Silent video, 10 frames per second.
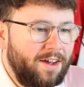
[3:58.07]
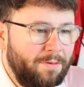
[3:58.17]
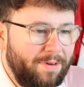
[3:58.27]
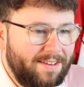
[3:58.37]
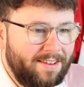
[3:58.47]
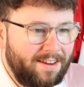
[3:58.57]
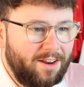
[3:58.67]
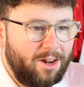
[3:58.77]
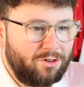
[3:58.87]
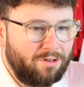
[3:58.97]
I'm guessing
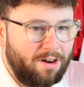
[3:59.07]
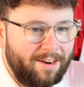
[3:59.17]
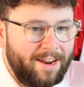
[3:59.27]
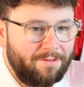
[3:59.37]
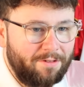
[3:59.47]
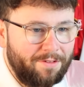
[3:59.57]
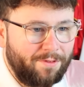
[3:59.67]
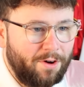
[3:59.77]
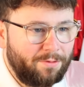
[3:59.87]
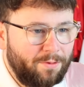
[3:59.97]
there's a lot of trial and error
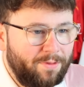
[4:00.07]
involved